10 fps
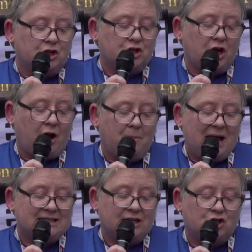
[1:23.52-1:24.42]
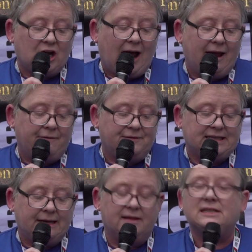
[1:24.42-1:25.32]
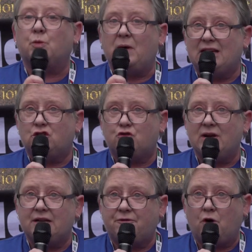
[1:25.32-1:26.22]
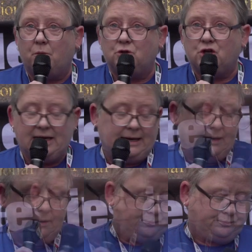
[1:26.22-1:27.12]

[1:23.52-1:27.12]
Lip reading: to share a message I've seen this week straight from Jenin.